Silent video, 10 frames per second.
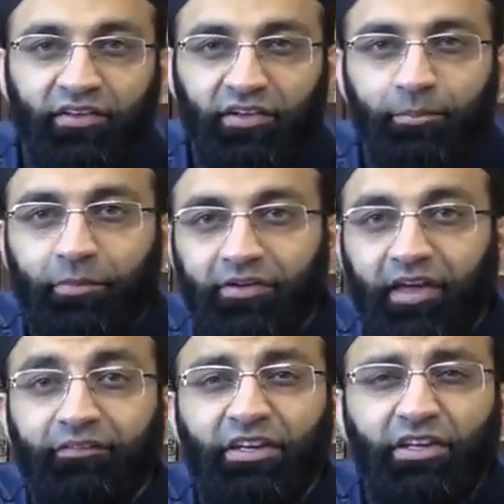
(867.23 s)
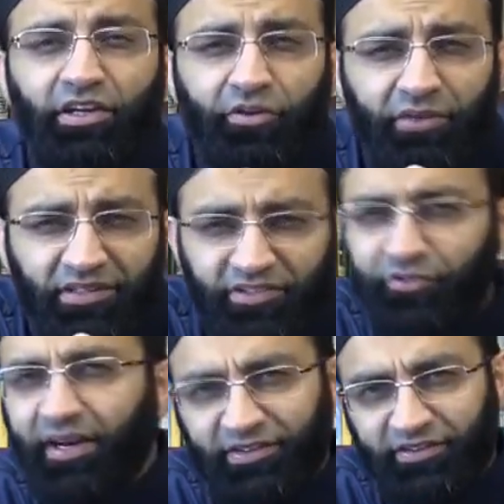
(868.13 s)
the numbers have increased
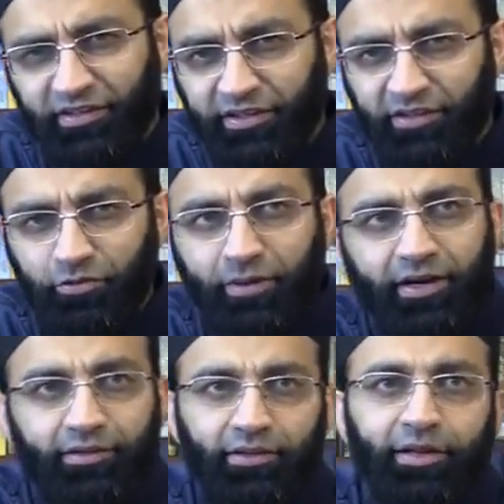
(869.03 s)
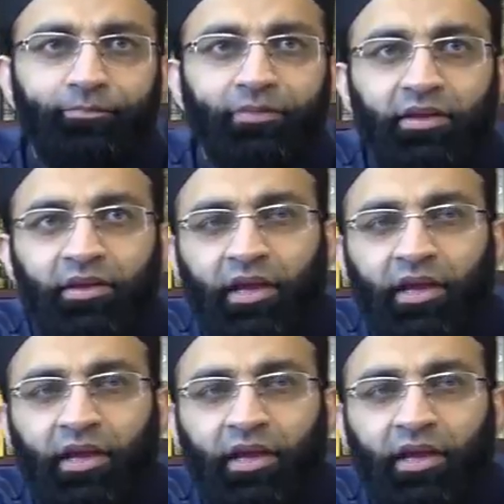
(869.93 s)
drastically, subhanallah.